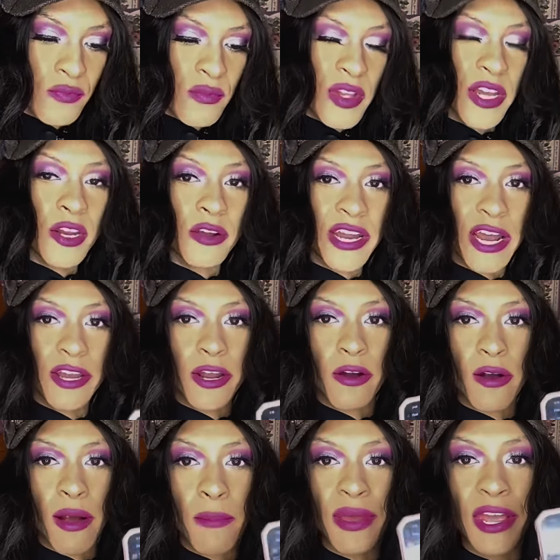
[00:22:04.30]
And on that note,
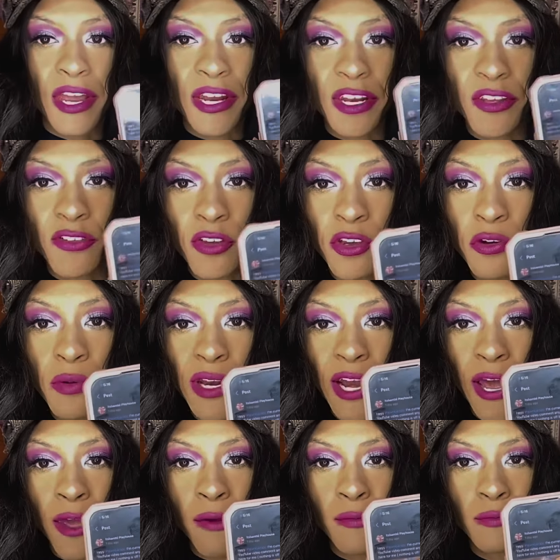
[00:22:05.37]
I'm gonna end this
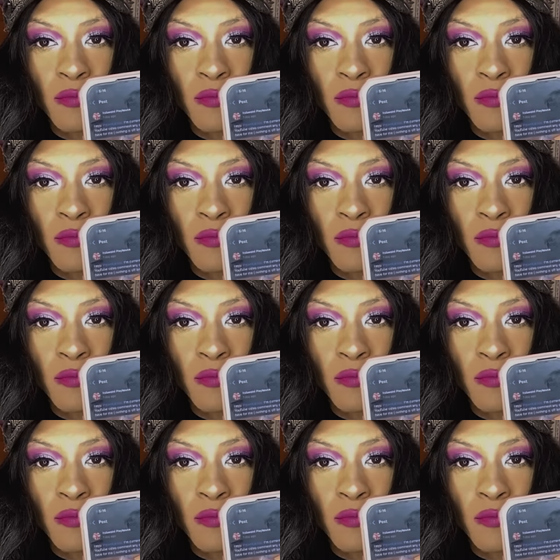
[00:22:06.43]
Q&A.